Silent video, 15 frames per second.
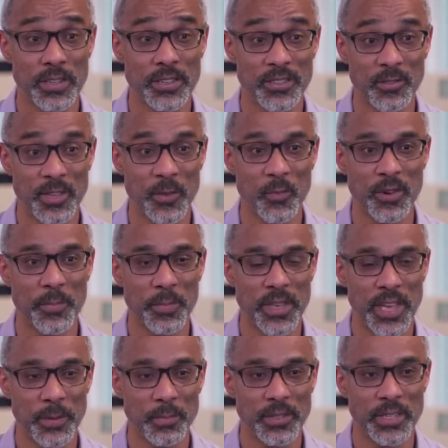and so they want to be
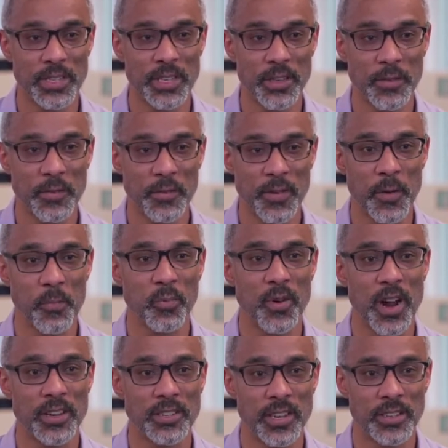able to give a
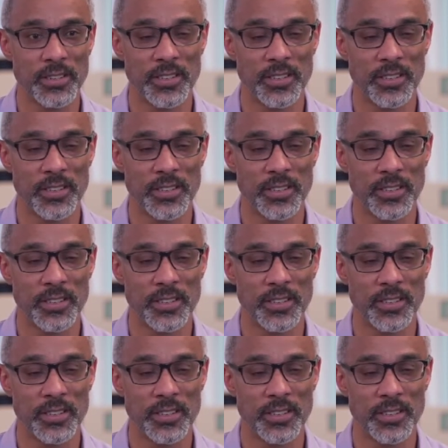project